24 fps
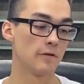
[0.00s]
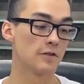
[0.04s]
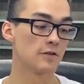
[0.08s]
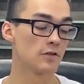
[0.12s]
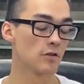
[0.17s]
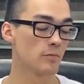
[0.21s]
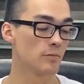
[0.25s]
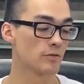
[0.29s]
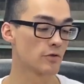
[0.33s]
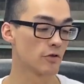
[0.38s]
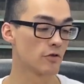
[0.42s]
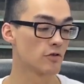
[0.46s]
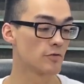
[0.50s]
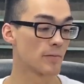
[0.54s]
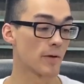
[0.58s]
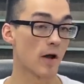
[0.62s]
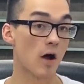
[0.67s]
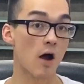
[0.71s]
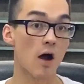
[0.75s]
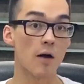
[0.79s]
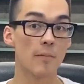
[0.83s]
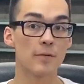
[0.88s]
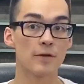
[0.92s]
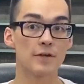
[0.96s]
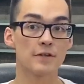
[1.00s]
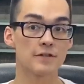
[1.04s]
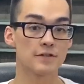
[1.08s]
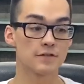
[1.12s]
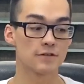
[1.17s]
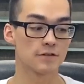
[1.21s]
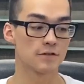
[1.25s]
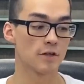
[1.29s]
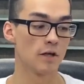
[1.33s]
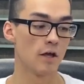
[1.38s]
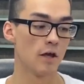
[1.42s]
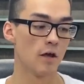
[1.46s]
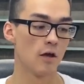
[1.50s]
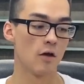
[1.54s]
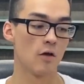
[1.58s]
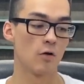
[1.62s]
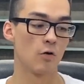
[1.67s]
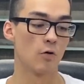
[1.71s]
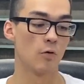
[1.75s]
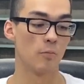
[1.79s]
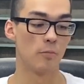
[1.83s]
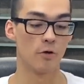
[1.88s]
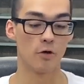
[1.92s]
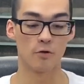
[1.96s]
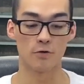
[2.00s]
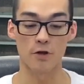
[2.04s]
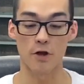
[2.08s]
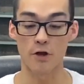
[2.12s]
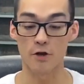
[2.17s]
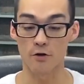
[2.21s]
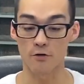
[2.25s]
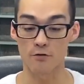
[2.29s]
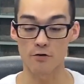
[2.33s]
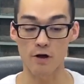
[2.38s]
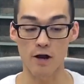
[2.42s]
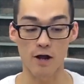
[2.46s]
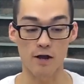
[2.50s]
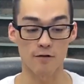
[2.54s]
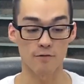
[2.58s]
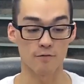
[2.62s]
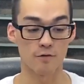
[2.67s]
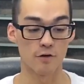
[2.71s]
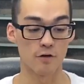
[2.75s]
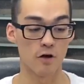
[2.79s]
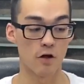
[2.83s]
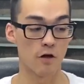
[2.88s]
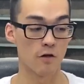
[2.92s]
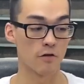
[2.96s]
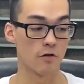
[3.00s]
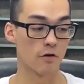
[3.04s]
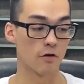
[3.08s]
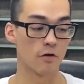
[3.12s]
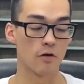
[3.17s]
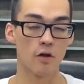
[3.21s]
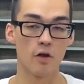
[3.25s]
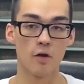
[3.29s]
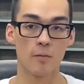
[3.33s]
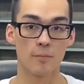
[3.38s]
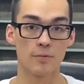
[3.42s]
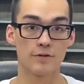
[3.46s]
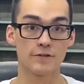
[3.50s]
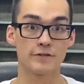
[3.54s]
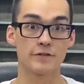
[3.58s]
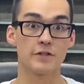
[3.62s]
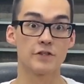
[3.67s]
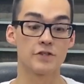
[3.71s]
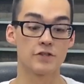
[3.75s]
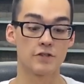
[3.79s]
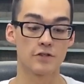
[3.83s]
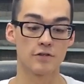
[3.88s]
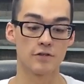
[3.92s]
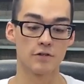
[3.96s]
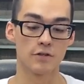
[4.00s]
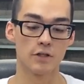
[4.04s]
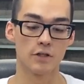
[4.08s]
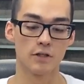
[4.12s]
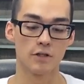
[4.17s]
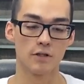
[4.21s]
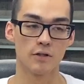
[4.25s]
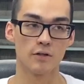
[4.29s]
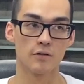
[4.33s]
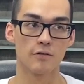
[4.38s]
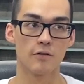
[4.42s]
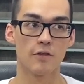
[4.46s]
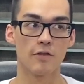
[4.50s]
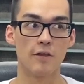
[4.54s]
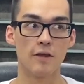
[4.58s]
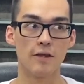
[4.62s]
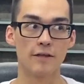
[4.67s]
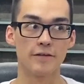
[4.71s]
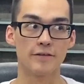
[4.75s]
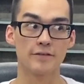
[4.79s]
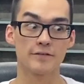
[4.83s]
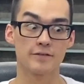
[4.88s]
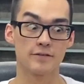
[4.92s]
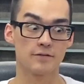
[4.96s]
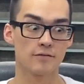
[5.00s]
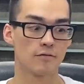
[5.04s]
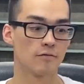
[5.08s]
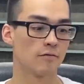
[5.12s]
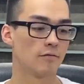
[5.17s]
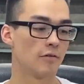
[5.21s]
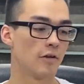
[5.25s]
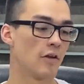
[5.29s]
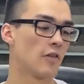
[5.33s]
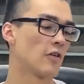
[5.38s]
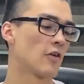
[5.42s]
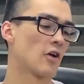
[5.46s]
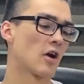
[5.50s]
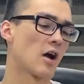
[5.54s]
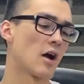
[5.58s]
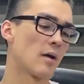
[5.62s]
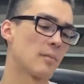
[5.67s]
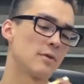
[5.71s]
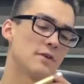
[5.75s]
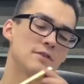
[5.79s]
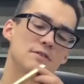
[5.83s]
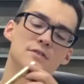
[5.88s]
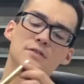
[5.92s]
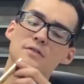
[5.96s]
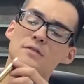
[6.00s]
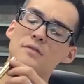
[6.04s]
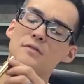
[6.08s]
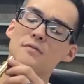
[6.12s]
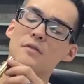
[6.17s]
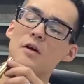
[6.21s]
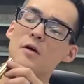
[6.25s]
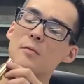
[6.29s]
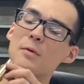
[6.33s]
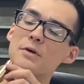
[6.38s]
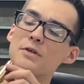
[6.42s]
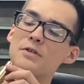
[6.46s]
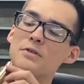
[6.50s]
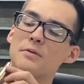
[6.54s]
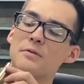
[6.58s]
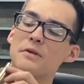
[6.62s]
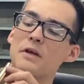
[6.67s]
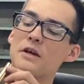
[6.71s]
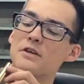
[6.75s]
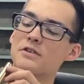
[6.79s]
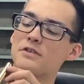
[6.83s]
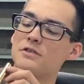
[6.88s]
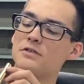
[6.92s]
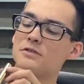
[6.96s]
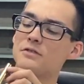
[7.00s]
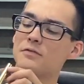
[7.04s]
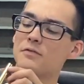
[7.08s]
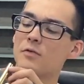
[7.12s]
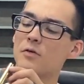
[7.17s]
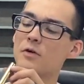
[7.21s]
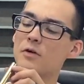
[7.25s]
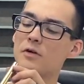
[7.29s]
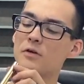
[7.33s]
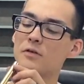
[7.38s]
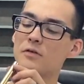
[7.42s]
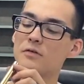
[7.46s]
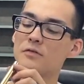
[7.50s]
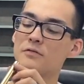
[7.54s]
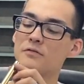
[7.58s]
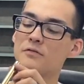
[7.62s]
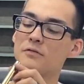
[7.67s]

These tubings are used by hobbyists who build aircraft and other precision things in their hobbies. I'm not quite sure what they actually use it for.